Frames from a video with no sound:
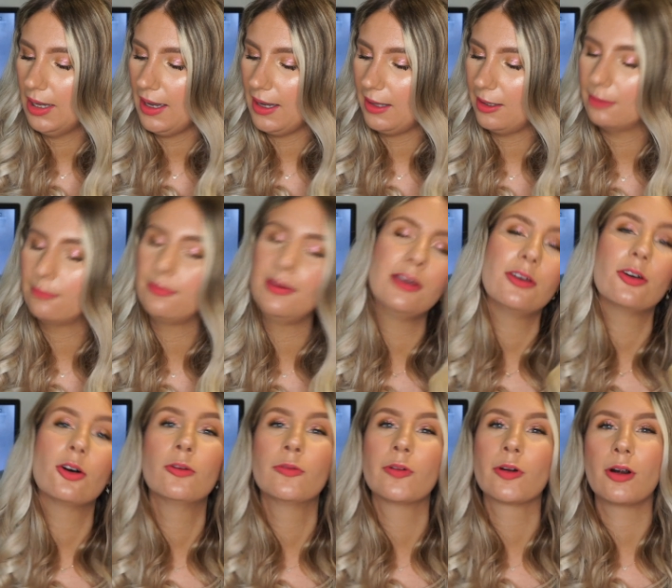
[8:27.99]
And I think
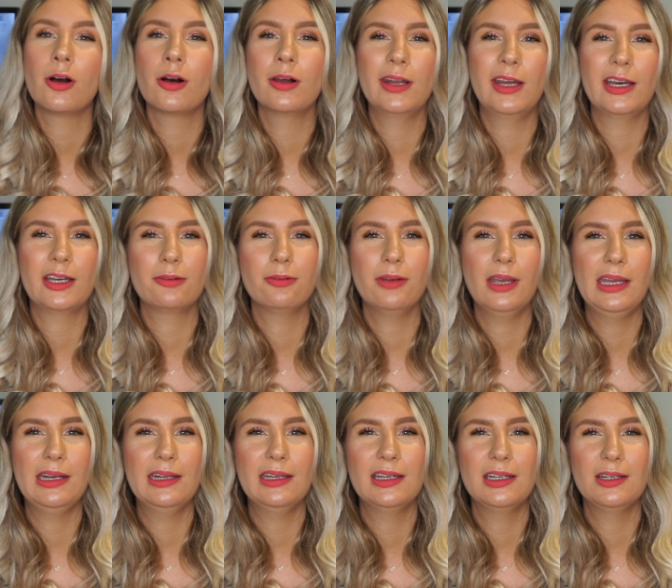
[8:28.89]
overall, I
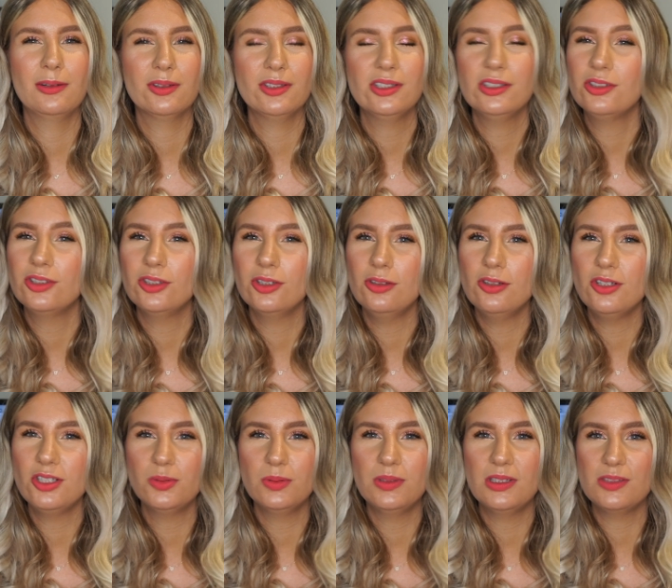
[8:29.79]
created, was it two
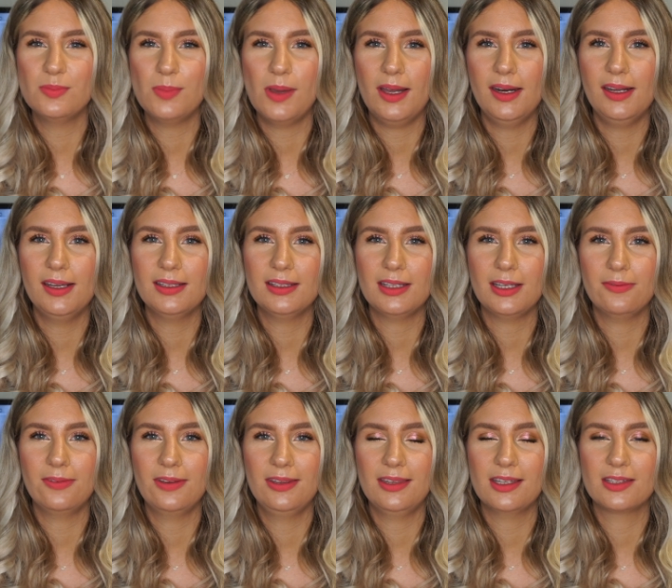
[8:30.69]
looks with this palette? I
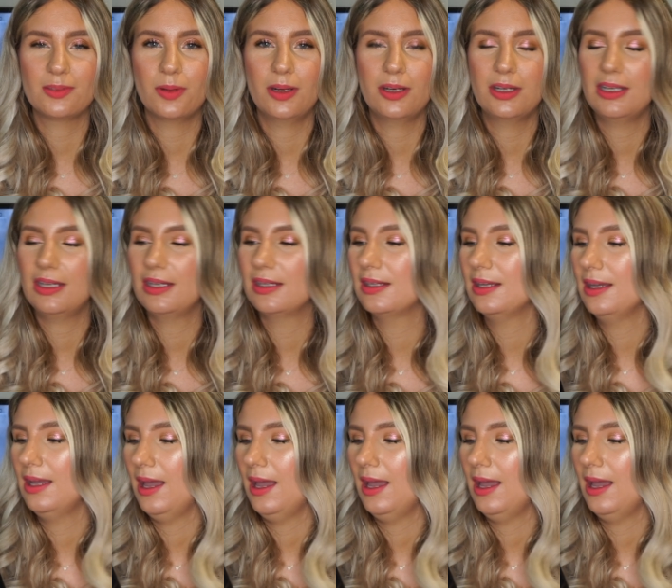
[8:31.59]
think that's what I did.